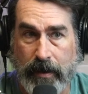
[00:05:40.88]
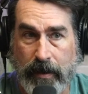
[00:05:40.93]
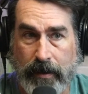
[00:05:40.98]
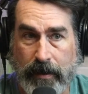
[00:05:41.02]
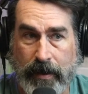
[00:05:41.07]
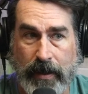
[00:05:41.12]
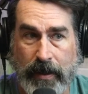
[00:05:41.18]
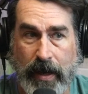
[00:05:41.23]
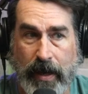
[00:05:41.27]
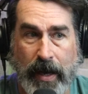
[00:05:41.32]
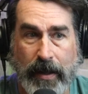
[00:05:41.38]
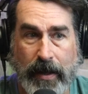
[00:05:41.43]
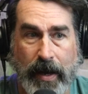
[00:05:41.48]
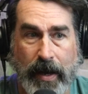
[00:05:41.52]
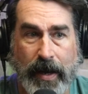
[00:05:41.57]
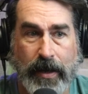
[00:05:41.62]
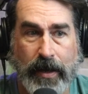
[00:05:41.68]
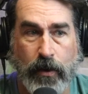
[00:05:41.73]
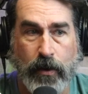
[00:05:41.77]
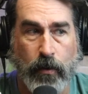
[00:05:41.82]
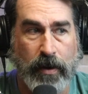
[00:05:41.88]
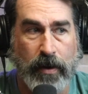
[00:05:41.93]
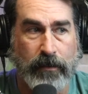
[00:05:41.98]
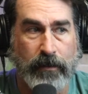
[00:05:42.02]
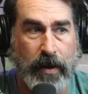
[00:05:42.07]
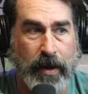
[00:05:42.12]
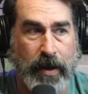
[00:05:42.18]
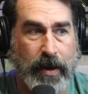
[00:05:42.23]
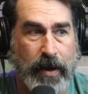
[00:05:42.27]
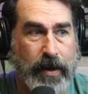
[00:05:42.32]

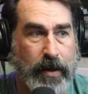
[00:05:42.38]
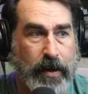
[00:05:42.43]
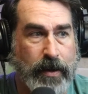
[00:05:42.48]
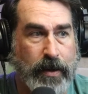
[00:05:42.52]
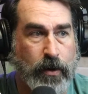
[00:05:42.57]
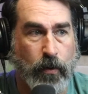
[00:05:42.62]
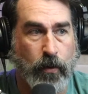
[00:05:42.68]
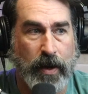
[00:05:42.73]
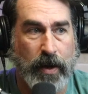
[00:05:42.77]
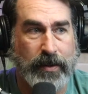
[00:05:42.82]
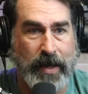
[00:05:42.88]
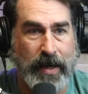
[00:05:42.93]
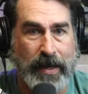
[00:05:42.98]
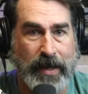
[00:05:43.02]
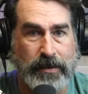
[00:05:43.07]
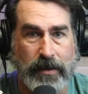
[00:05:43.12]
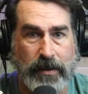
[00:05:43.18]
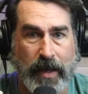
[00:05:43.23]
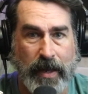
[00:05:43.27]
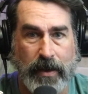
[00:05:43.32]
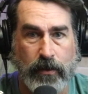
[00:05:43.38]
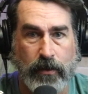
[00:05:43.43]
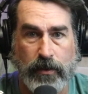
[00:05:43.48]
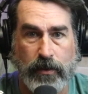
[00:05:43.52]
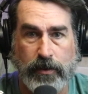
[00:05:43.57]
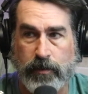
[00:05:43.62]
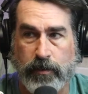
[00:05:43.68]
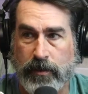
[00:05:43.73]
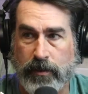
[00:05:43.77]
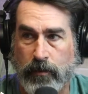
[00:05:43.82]
I equate that to like
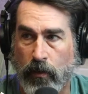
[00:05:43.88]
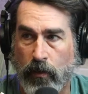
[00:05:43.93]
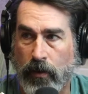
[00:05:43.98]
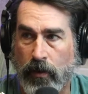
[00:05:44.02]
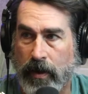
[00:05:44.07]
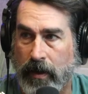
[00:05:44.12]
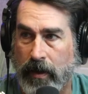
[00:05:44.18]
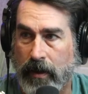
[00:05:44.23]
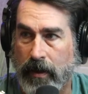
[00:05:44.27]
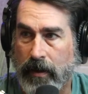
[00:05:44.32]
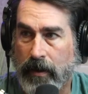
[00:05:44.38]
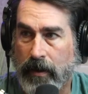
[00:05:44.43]
Christmas morning.